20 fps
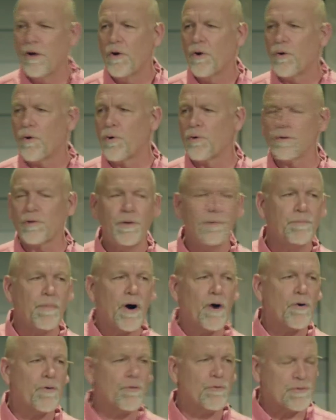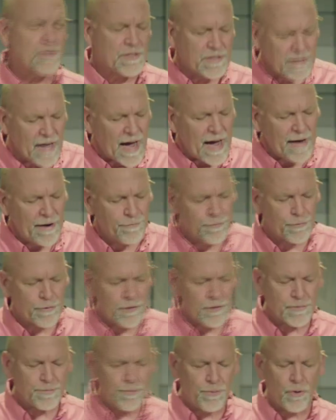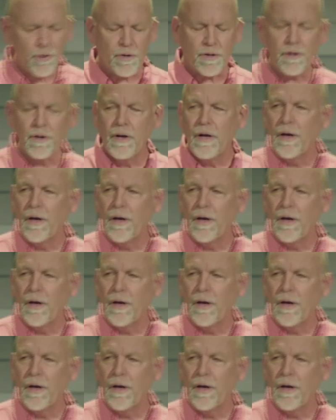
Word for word: Early martyrs died for this book.